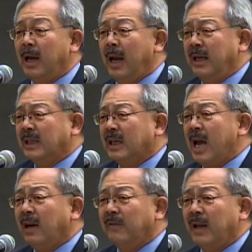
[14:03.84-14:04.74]
And it's
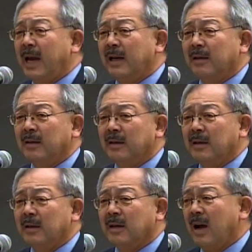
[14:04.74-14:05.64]
kind of like
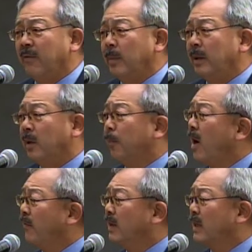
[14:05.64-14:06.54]
government and the
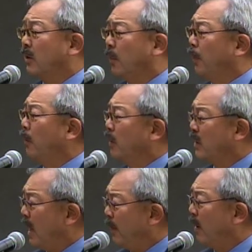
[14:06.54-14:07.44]
private sector
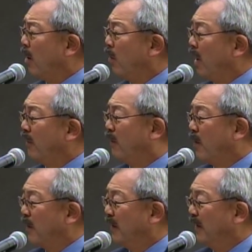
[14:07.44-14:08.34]
prototyping our way
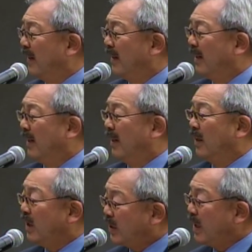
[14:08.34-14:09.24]
forward.
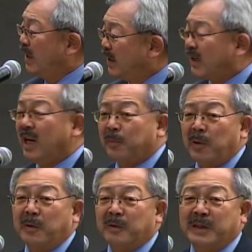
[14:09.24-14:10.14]
This is a
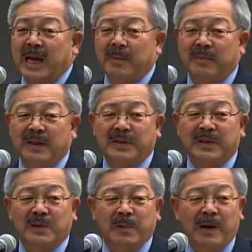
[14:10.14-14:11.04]
prototype. This
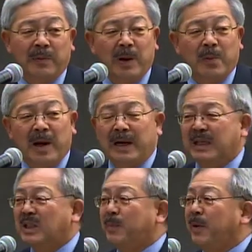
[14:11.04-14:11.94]
is where we want to
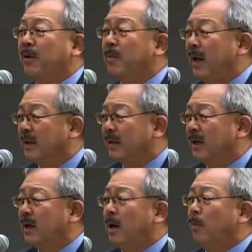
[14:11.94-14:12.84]
experiment
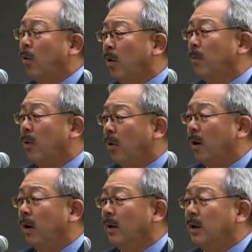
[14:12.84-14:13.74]
more and
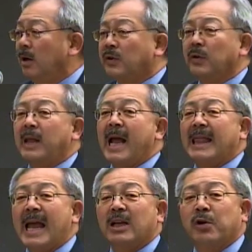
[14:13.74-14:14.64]
more so
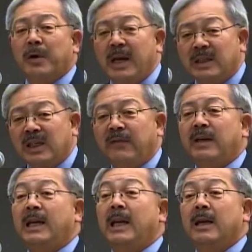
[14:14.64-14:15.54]
that that
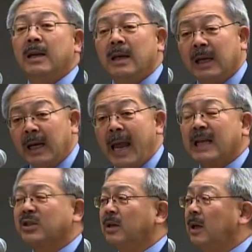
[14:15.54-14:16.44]
creativity can
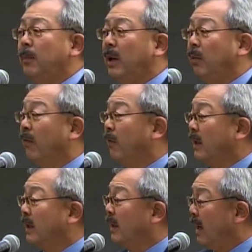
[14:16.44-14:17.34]
actually be
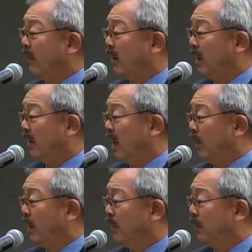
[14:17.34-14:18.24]
reflected in everything
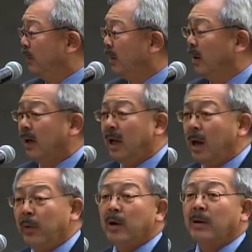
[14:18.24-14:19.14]
that we do.
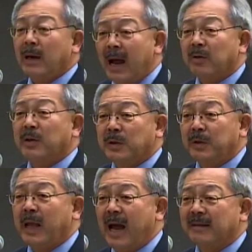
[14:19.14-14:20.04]
And we are allowed to do
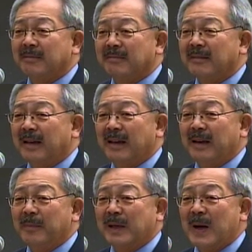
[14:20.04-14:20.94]
that
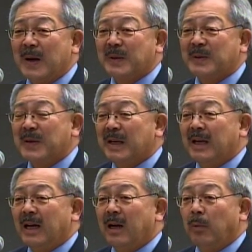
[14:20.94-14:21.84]
because
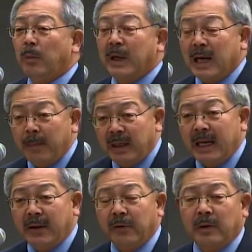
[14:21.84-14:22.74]
when we come
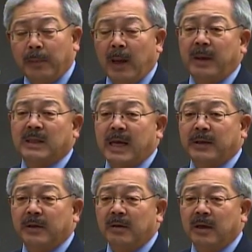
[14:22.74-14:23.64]
together in the public
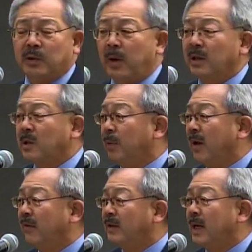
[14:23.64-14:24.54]
sector as well as the
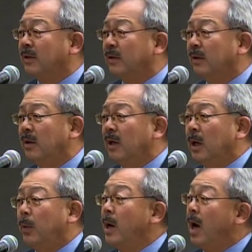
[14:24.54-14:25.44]
private sector,
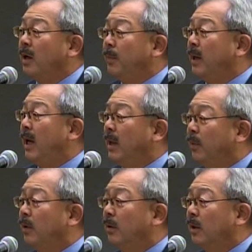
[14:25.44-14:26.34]
we ought to be
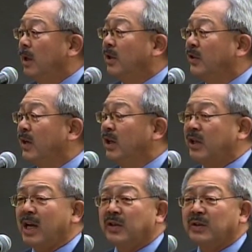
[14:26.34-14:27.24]
able to
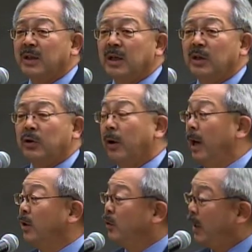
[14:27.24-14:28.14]
suggest to our
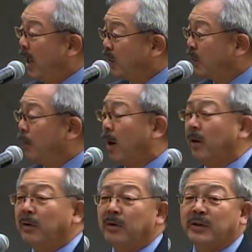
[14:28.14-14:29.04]
education
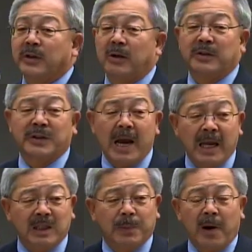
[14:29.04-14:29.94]
partners, our
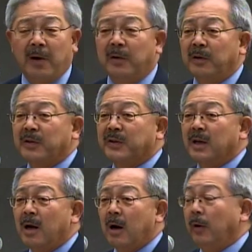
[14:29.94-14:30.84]
science partners,
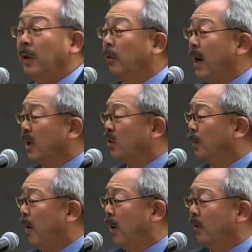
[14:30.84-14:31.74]
our international
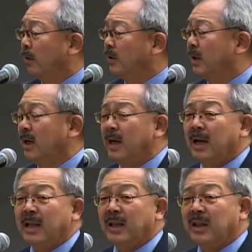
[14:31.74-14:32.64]
partners,
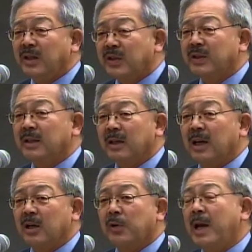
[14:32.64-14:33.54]
that this
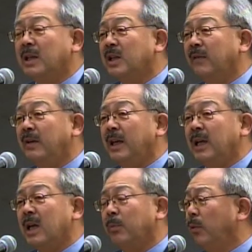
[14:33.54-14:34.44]
creativity
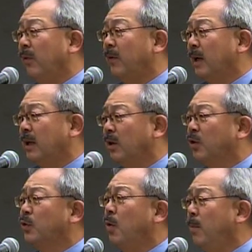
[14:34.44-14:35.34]
can be reflected in
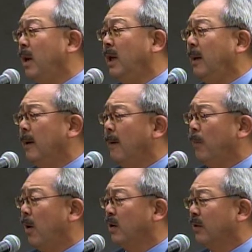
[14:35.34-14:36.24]
so many
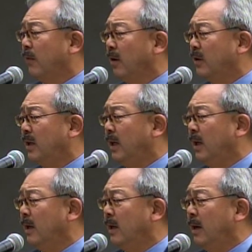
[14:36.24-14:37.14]
parts of our
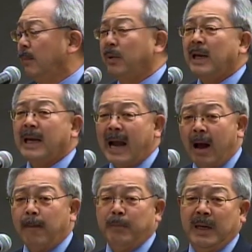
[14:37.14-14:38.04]
city, bringing
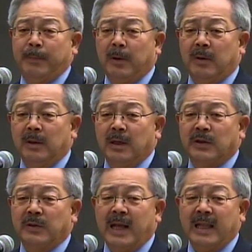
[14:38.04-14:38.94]
out people
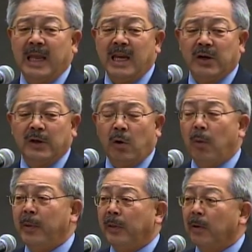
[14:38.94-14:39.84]
so that they could
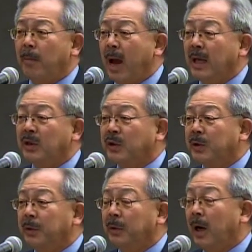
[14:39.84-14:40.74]
open their minds
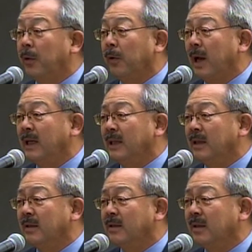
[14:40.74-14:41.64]
to other
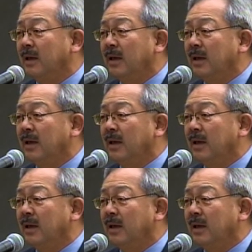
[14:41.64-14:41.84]
ideas.